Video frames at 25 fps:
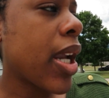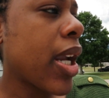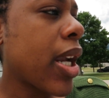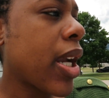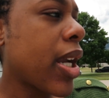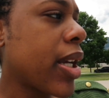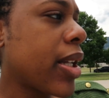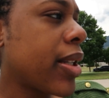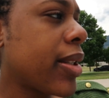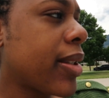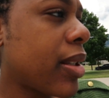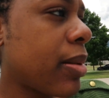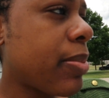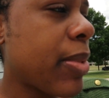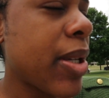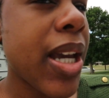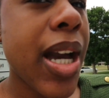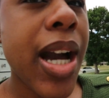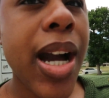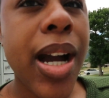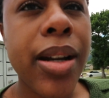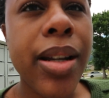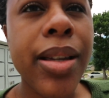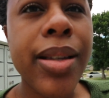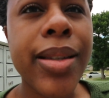and to be
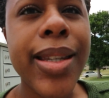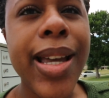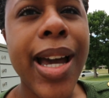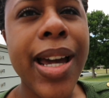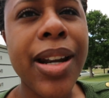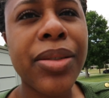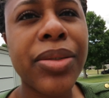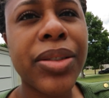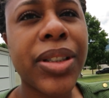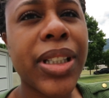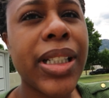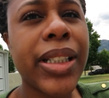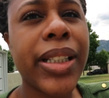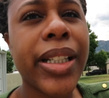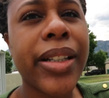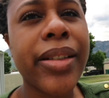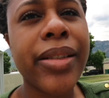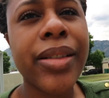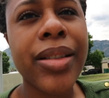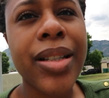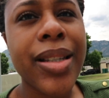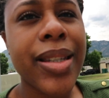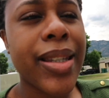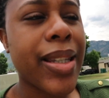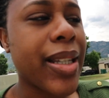honest, I don't think they're
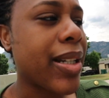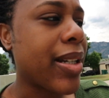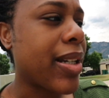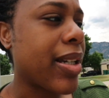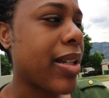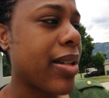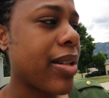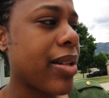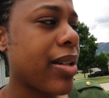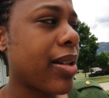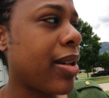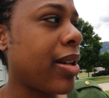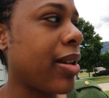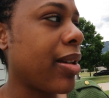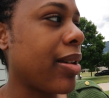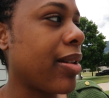gonna send it.